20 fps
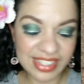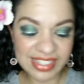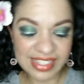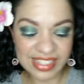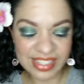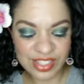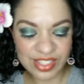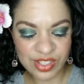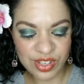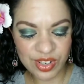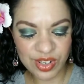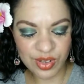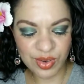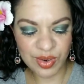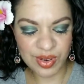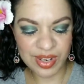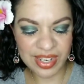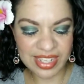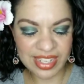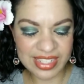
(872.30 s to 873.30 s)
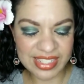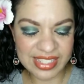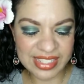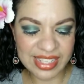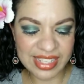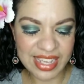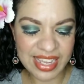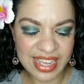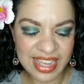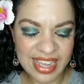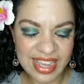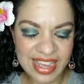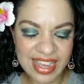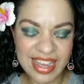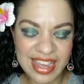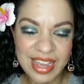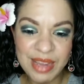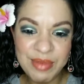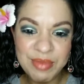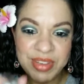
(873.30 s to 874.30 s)
it's turquoise,
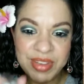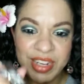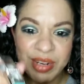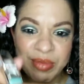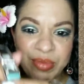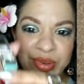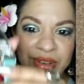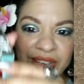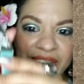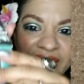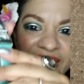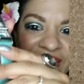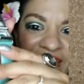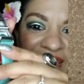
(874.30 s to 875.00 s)
I'm going to put